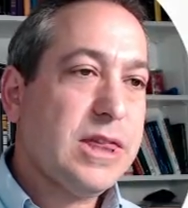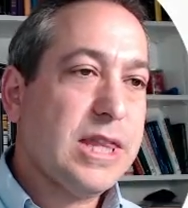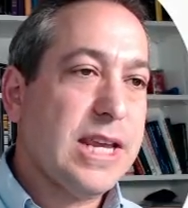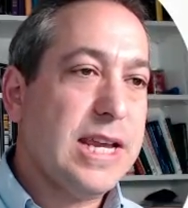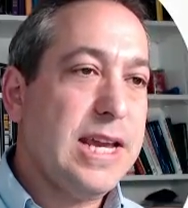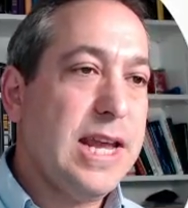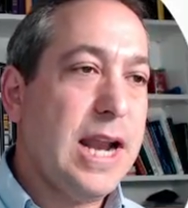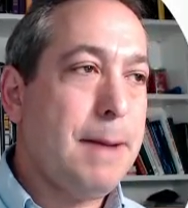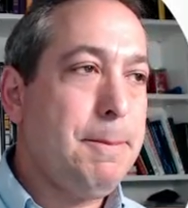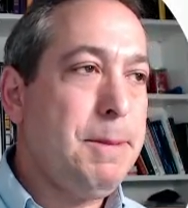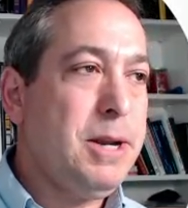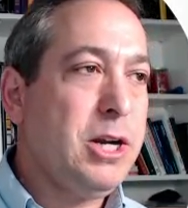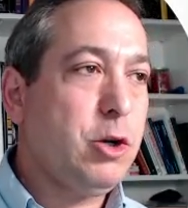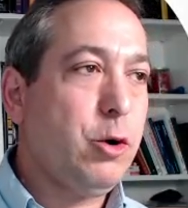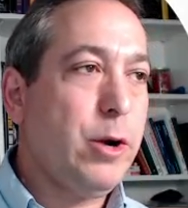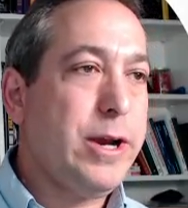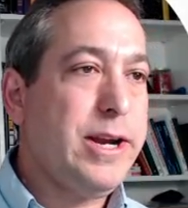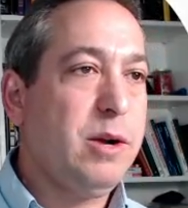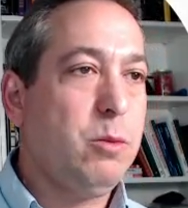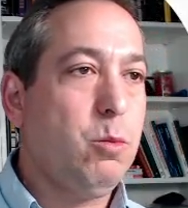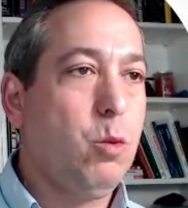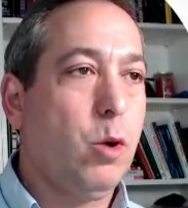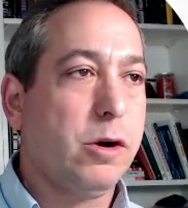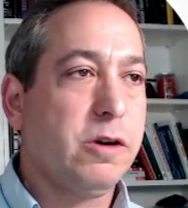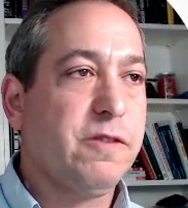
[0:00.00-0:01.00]
and I'm going to create
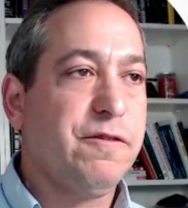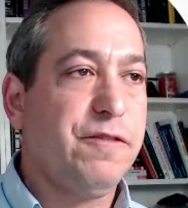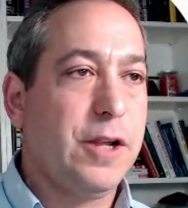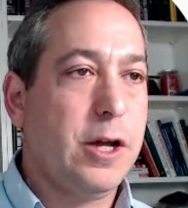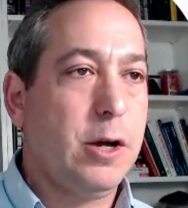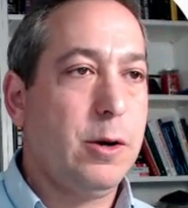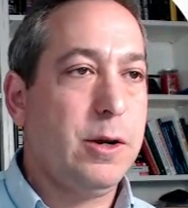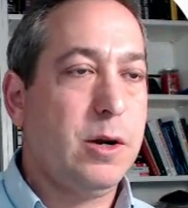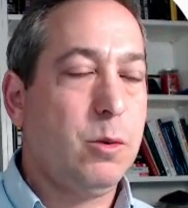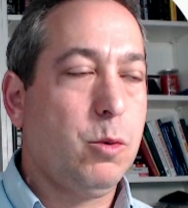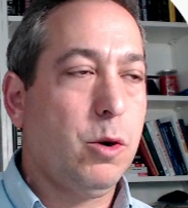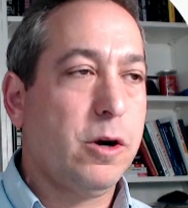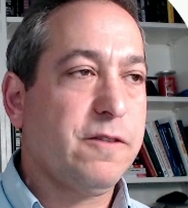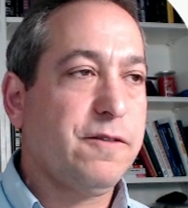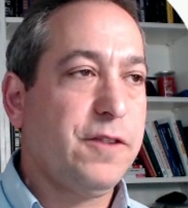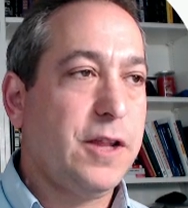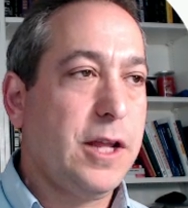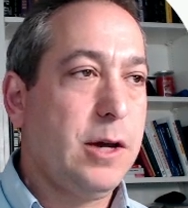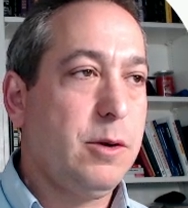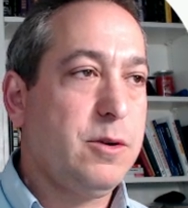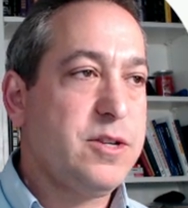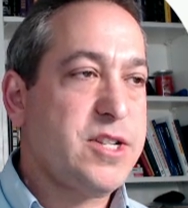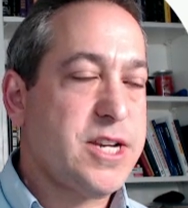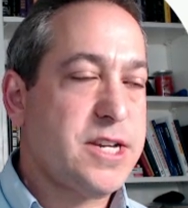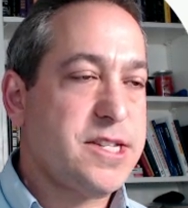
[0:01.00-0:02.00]
a workflow. And a
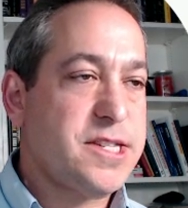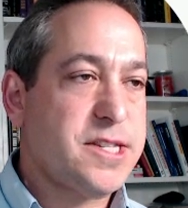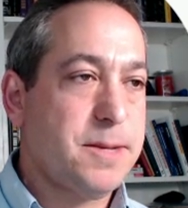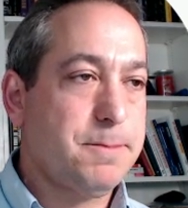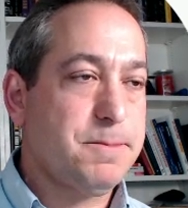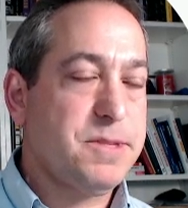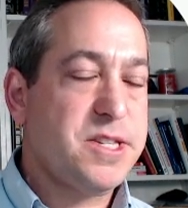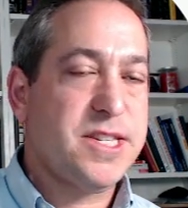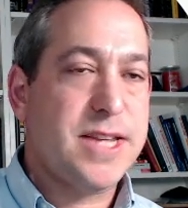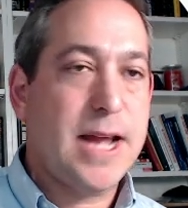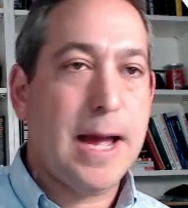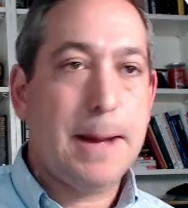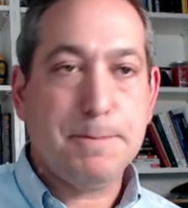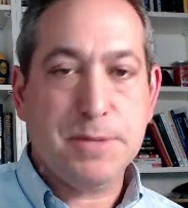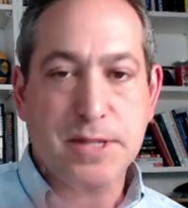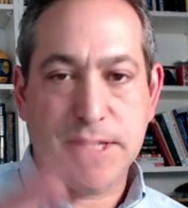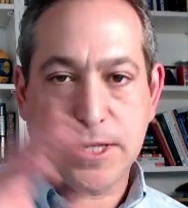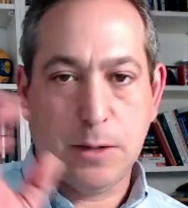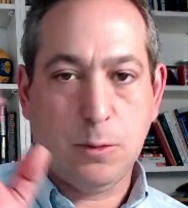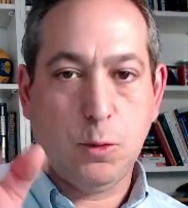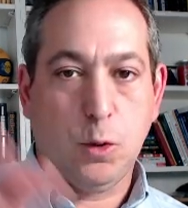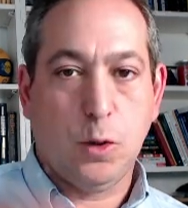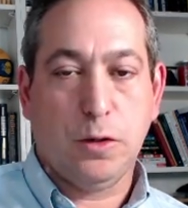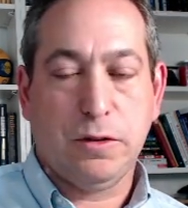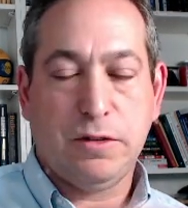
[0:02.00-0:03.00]
workflow is just some steps
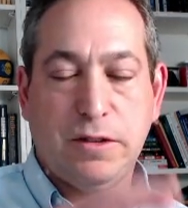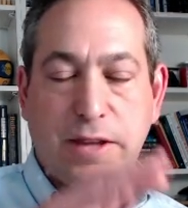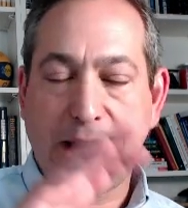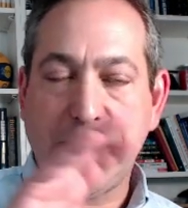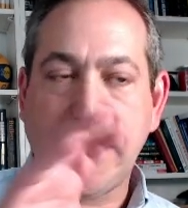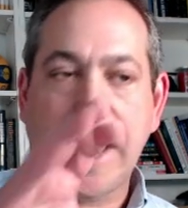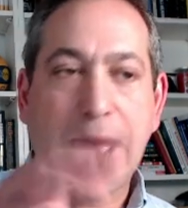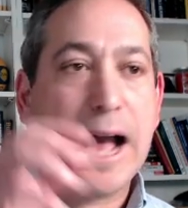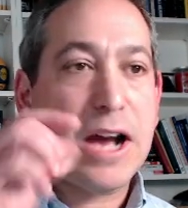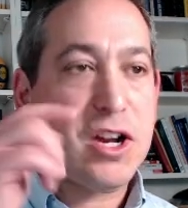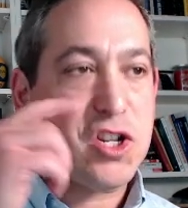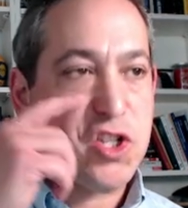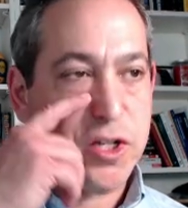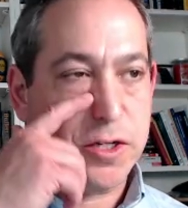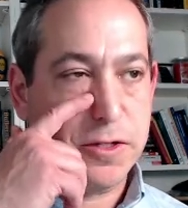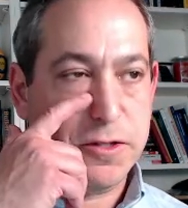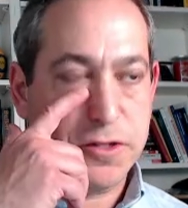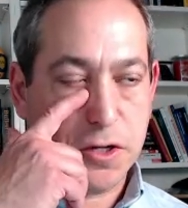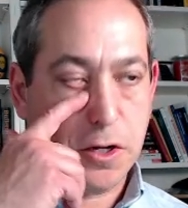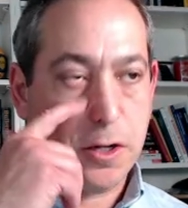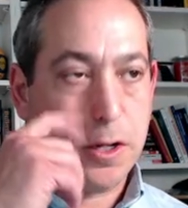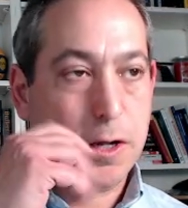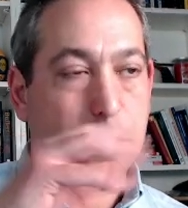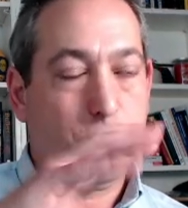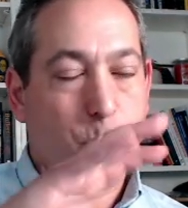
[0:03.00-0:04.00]
that will take actions
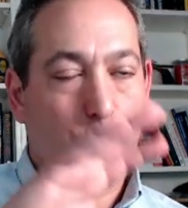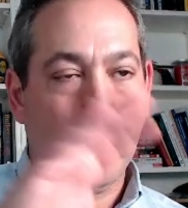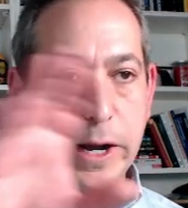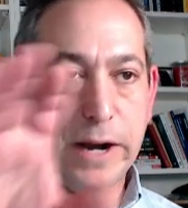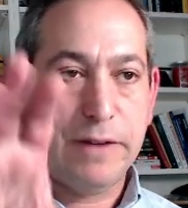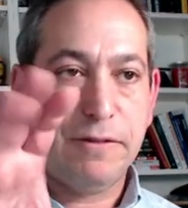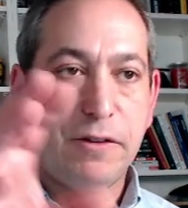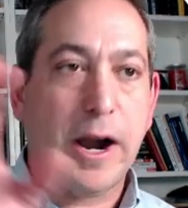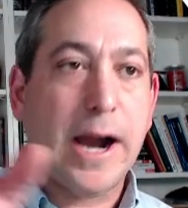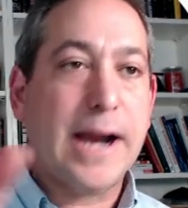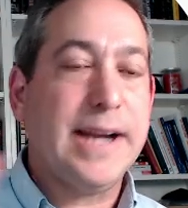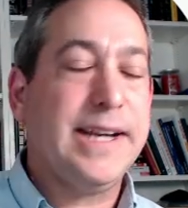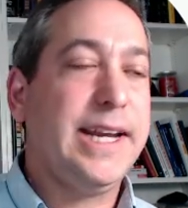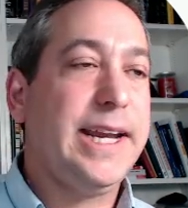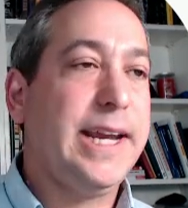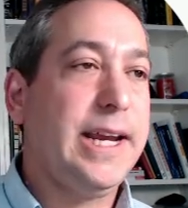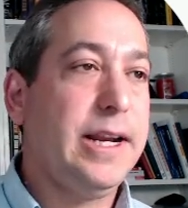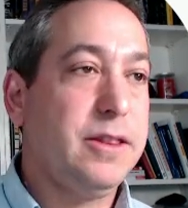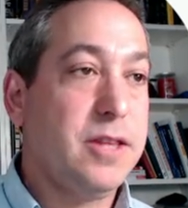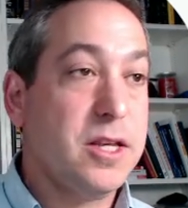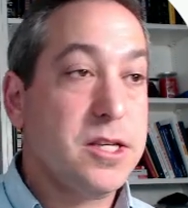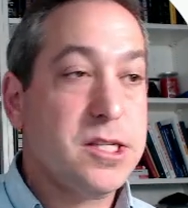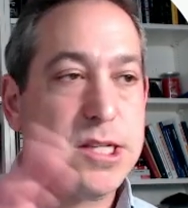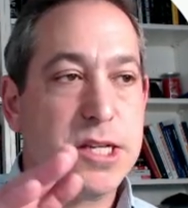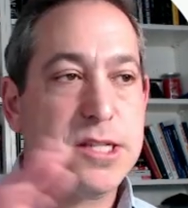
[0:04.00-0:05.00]
on whatever I
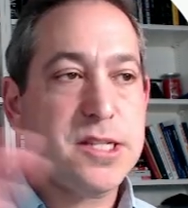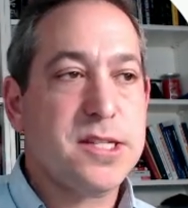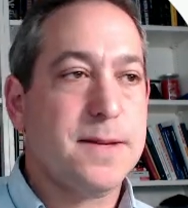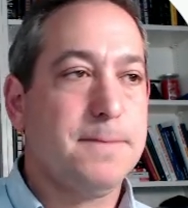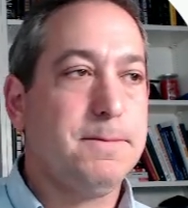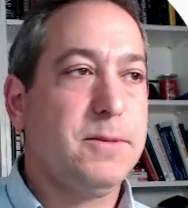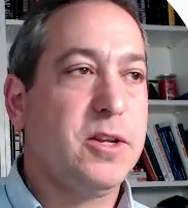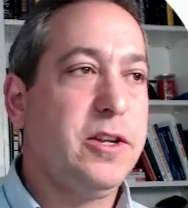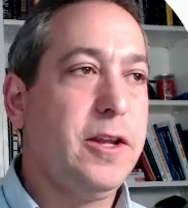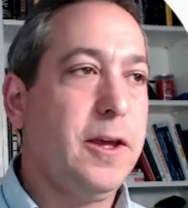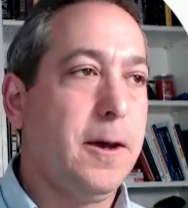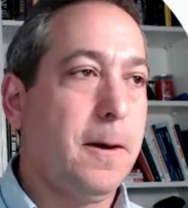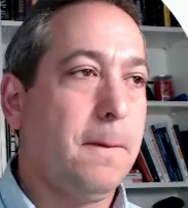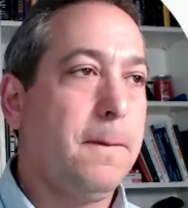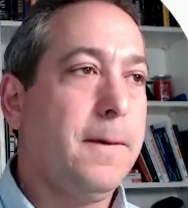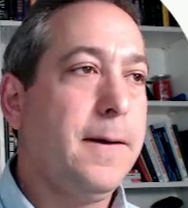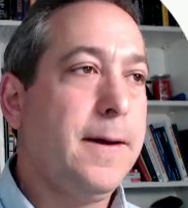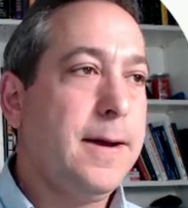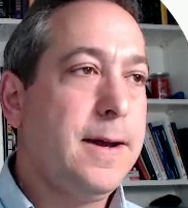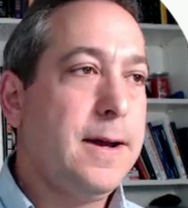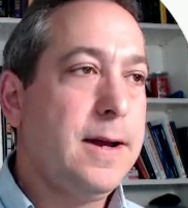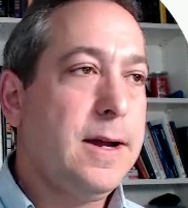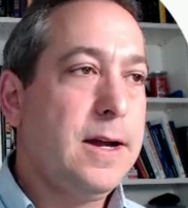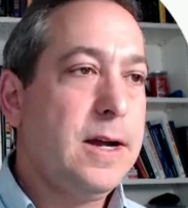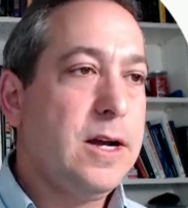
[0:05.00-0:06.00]
need the system to do.
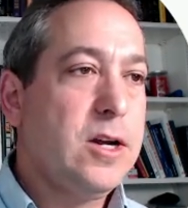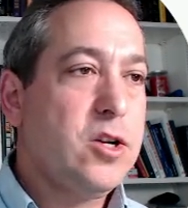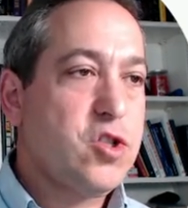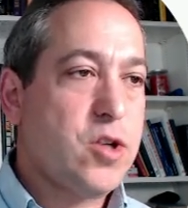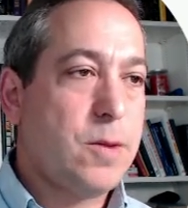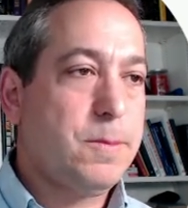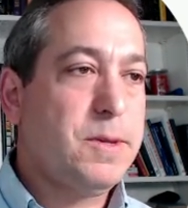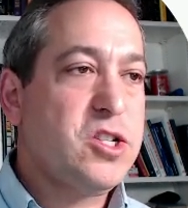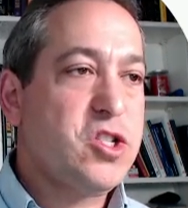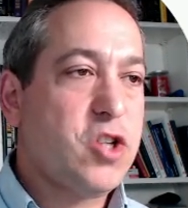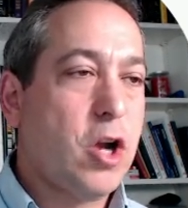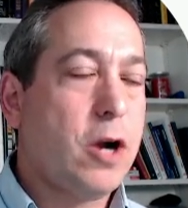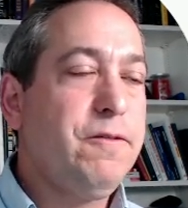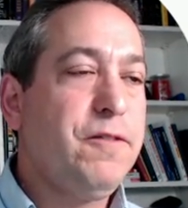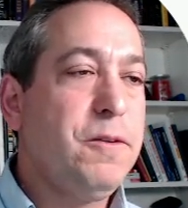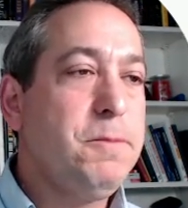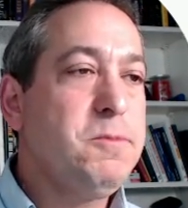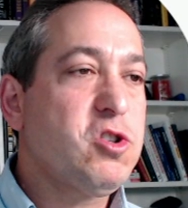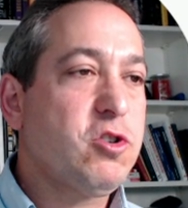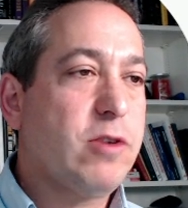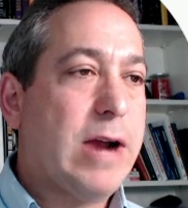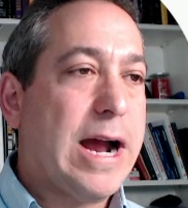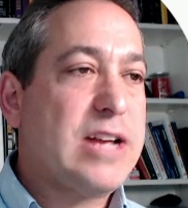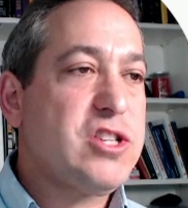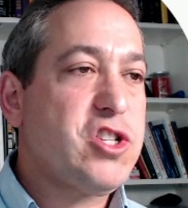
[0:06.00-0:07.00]
So I'm going to start from
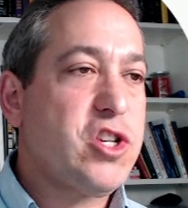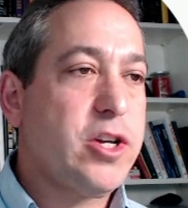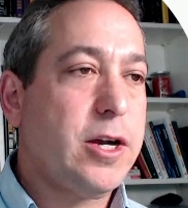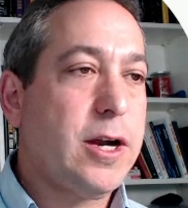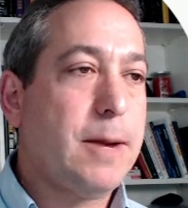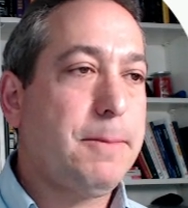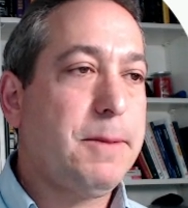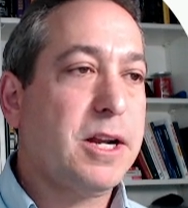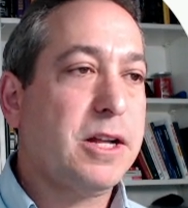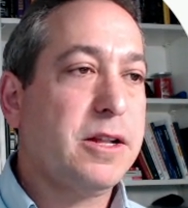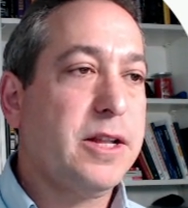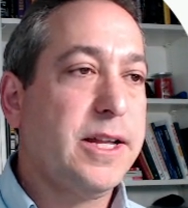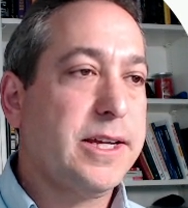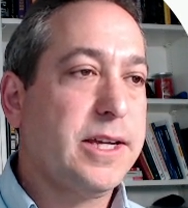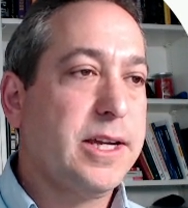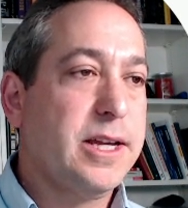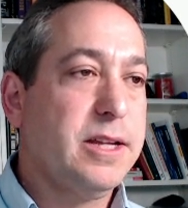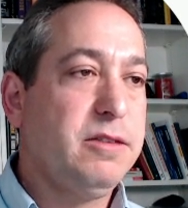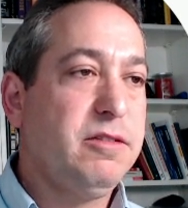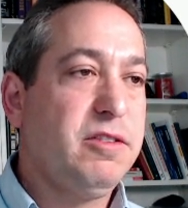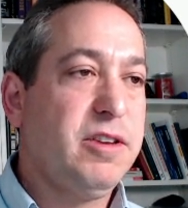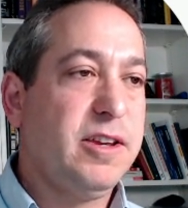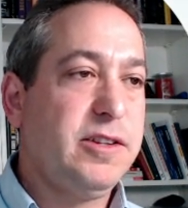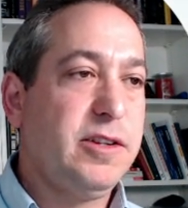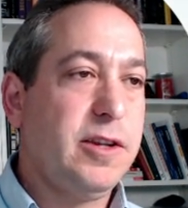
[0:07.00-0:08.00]
scratch here, and I'm going to click
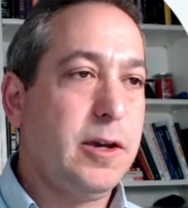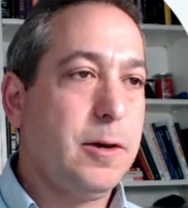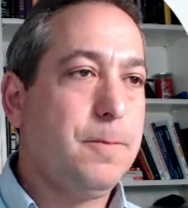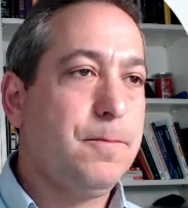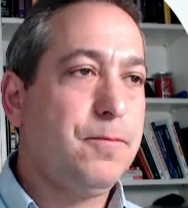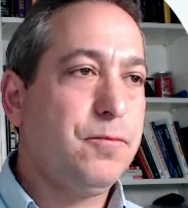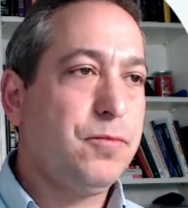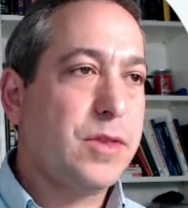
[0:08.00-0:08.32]
continue.